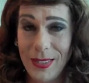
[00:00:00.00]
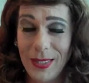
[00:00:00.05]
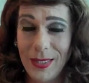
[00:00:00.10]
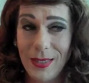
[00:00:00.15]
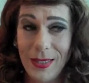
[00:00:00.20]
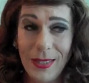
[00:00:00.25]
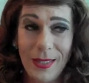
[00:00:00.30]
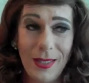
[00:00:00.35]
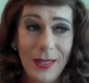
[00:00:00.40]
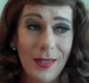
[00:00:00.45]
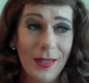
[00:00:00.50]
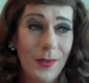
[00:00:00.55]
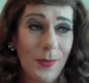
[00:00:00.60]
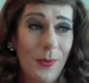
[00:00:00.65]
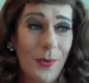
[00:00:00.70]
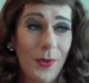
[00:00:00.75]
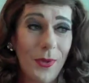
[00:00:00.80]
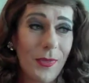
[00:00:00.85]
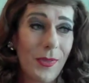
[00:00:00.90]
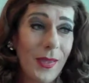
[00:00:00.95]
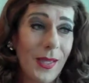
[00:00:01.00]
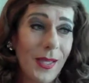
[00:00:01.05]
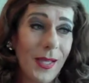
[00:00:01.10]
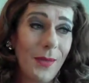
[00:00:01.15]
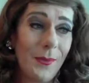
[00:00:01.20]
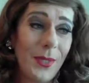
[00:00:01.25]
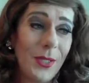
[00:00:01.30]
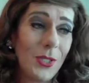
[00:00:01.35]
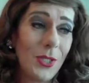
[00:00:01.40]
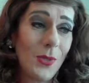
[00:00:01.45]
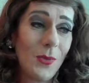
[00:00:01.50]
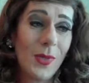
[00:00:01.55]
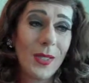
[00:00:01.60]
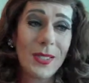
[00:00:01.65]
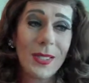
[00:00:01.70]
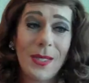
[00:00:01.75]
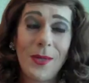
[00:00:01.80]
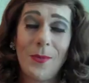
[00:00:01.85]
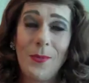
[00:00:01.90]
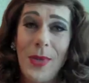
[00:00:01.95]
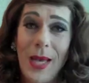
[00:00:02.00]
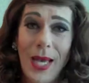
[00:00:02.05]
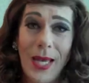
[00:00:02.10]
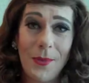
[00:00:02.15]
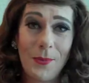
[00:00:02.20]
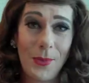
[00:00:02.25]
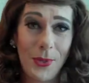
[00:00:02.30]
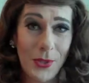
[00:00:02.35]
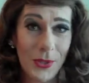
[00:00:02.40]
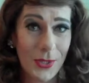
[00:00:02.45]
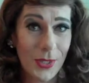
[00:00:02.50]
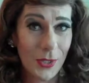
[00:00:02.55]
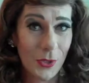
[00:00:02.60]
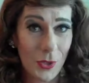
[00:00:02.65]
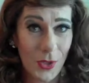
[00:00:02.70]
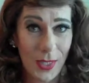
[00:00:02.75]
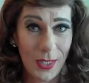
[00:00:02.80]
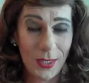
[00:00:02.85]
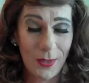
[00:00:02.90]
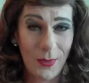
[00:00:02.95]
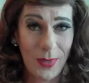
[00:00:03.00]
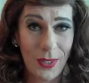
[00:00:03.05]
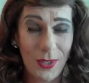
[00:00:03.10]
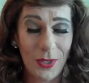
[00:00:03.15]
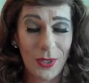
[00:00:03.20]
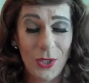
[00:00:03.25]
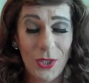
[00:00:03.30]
And the poor thing, I mean, she wasn't a bad person trying to be good.